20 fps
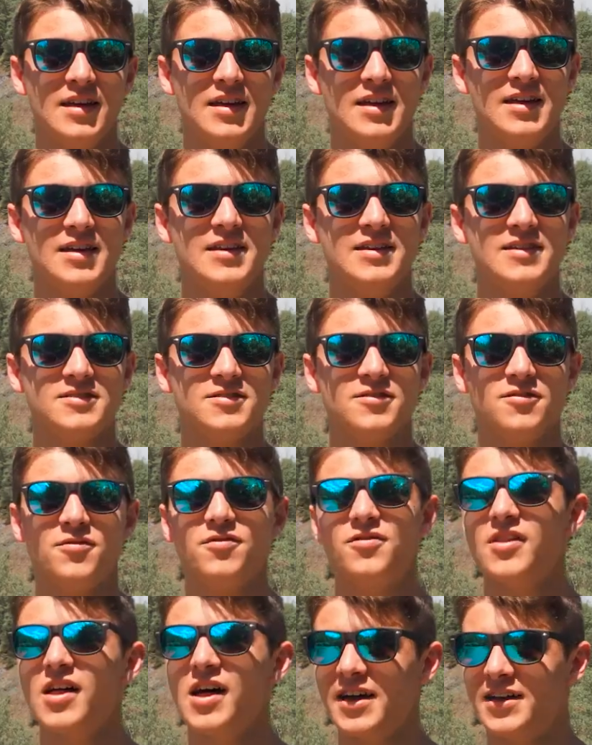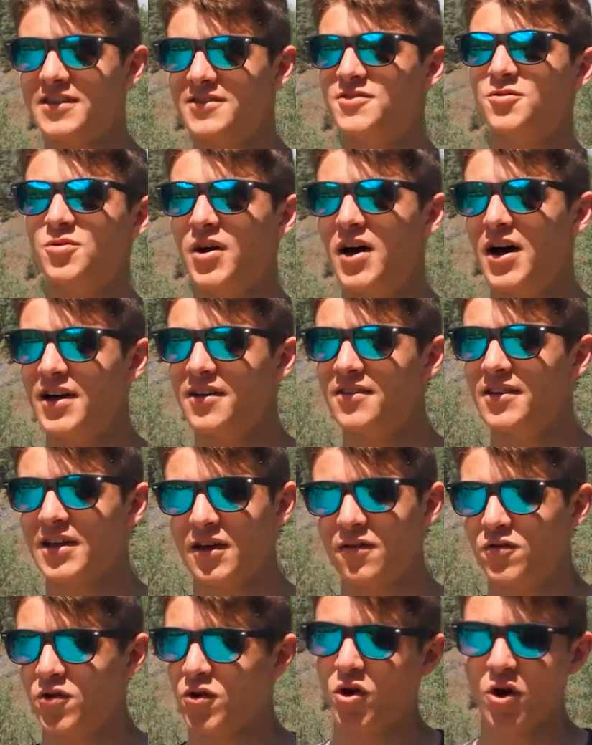is flying too high. Like,
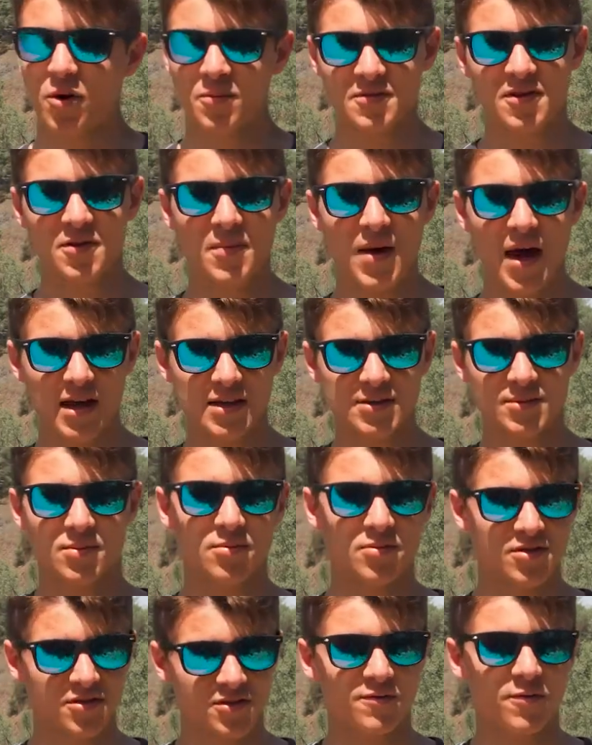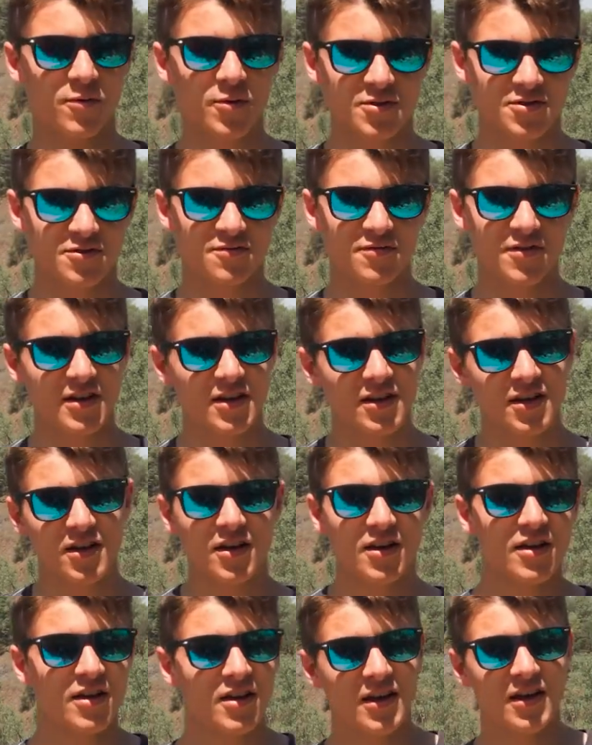if you go up to the maximum, which is 400 feet,
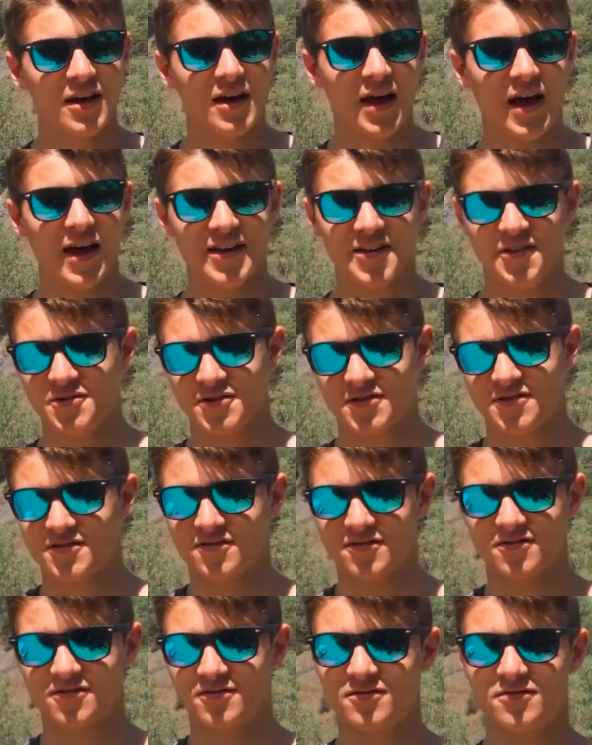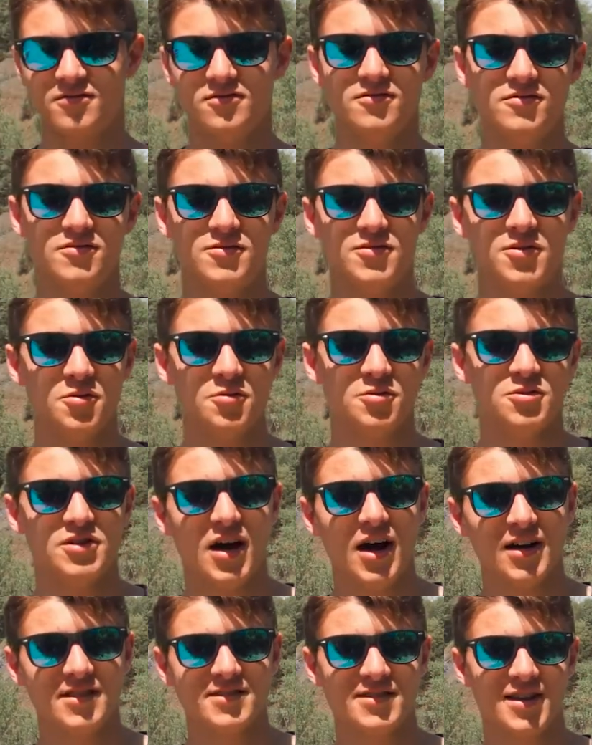and you just do
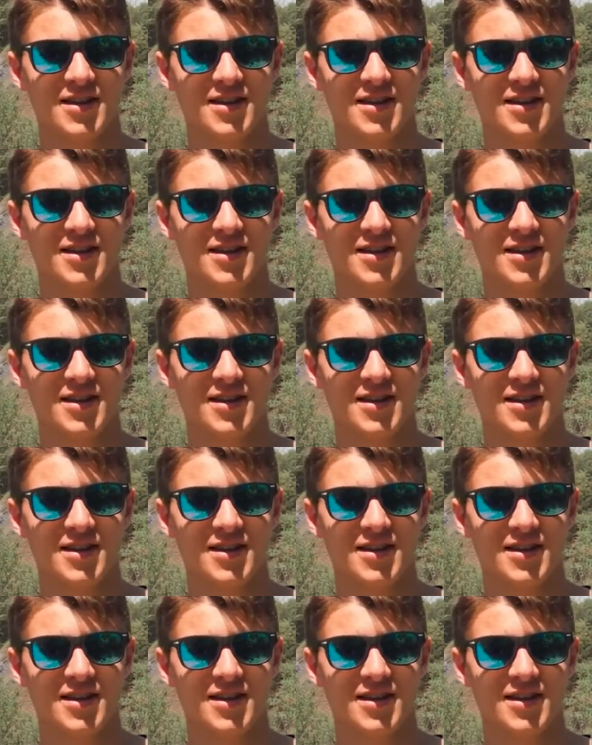shots,